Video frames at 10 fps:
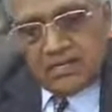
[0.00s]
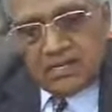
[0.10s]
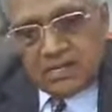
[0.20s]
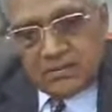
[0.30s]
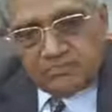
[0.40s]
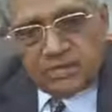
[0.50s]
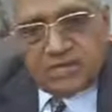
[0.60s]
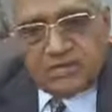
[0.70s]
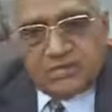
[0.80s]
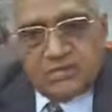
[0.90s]

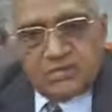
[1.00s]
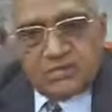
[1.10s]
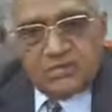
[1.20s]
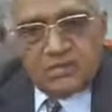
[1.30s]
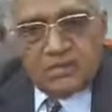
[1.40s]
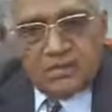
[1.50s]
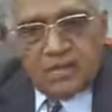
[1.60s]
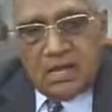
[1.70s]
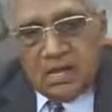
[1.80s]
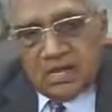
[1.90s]
indebted,
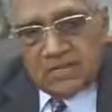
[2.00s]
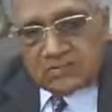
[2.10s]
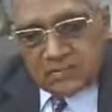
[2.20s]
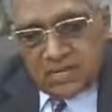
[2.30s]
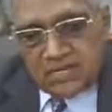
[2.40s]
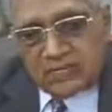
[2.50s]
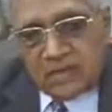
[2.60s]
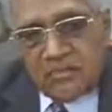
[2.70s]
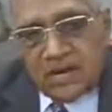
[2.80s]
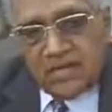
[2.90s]
and I
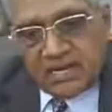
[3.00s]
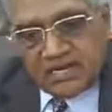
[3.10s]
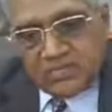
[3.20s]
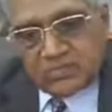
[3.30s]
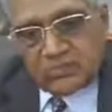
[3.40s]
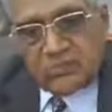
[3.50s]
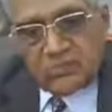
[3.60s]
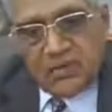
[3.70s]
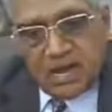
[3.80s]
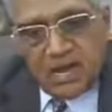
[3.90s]
show my gratitude
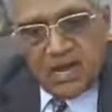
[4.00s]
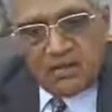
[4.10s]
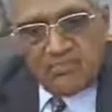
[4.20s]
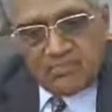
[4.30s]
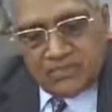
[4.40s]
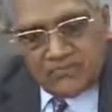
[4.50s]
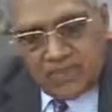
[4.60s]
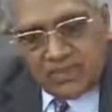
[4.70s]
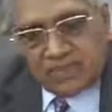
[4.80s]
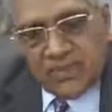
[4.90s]
to all of
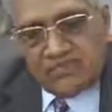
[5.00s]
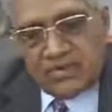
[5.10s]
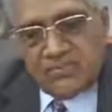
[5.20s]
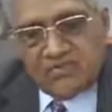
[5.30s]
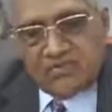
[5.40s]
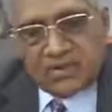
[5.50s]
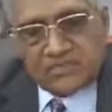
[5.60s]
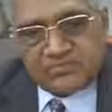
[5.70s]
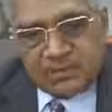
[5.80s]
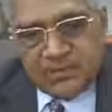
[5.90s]
my family
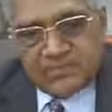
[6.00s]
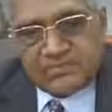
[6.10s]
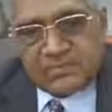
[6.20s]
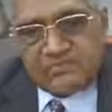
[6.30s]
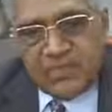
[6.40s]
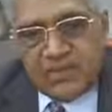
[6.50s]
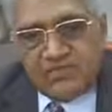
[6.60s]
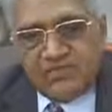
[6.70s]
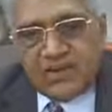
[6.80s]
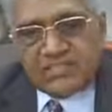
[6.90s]
members, friends
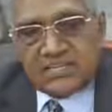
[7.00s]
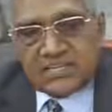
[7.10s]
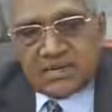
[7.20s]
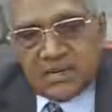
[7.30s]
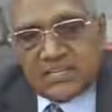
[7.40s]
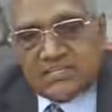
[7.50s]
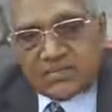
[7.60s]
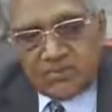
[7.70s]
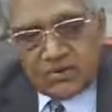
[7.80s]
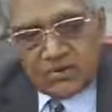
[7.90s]
for their kind
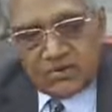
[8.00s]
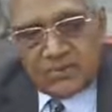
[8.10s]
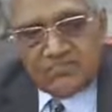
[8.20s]
support.